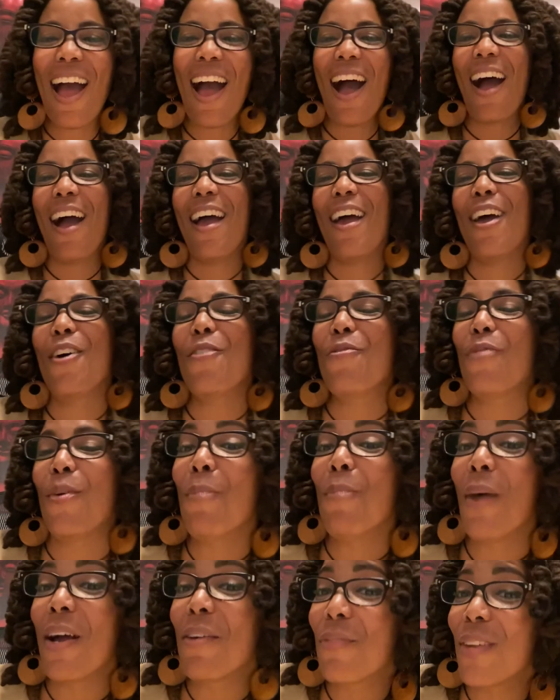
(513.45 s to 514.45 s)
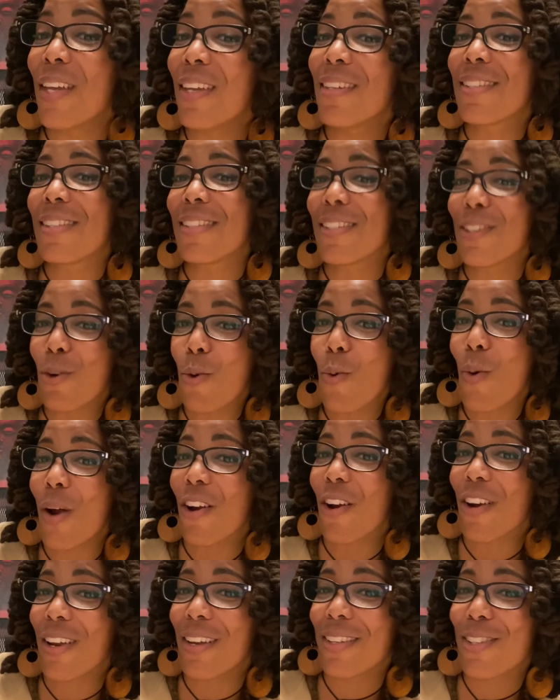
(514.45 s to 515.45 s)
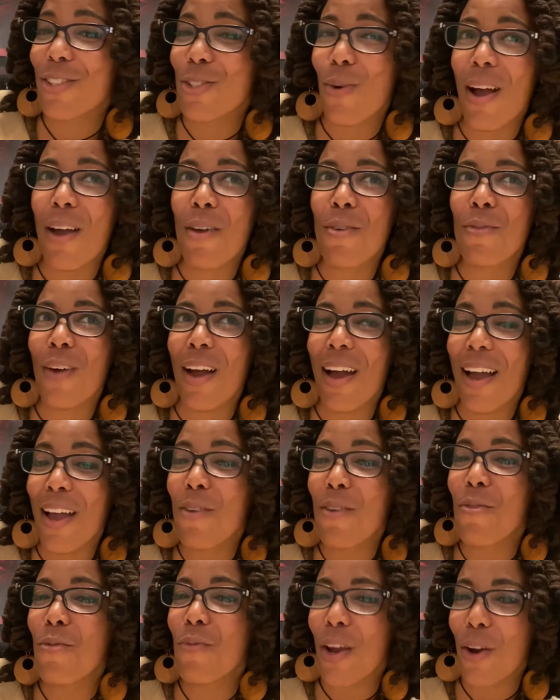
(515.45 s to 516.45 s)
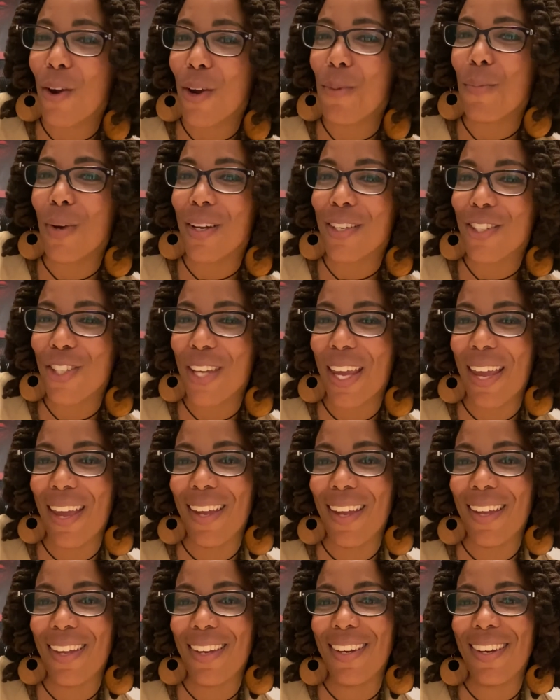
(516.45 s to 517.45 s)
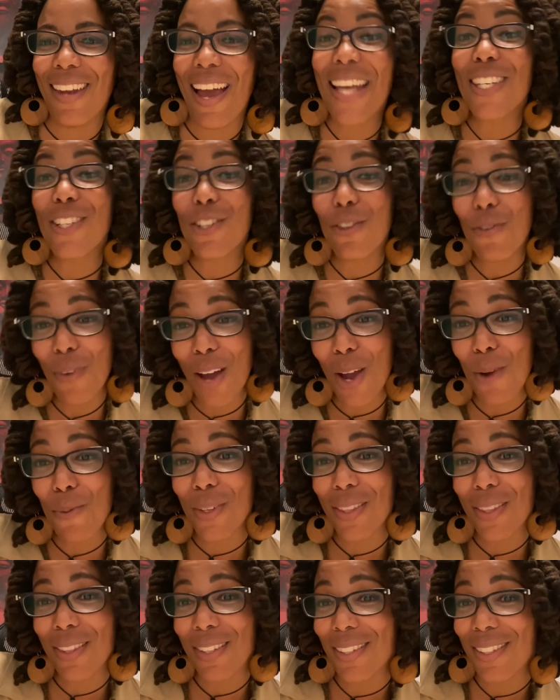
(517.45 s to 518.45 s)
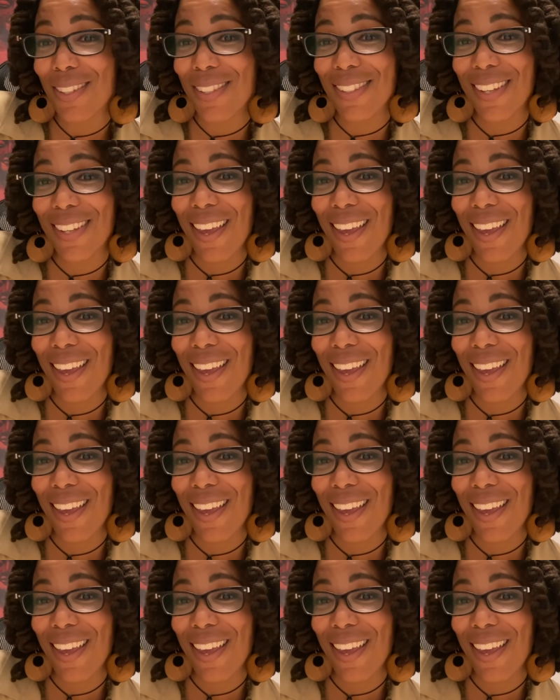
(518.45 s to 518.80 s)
My Venus is an Aquarius, so I very much can identify with this.